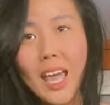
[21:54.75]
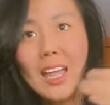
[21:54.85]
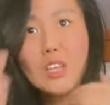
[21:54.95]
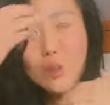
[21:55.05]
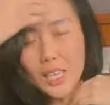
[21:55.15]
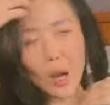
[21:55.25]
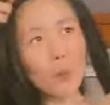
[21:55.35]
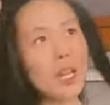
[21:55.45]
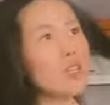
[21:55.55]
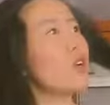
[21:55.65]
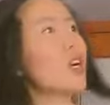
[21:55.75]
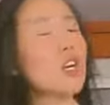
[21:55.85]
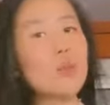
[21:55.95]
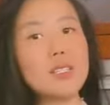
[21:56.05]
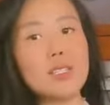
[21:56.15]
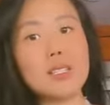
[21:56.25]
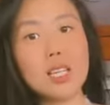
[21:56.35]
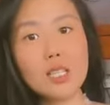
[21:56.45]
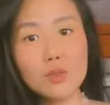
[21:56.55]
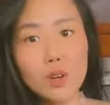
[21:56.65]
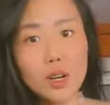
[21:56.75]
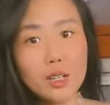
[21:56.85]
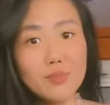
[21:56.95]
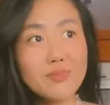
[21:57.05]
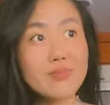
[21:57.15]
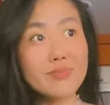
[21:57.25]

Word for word: and you tell me that you're not going to be successful?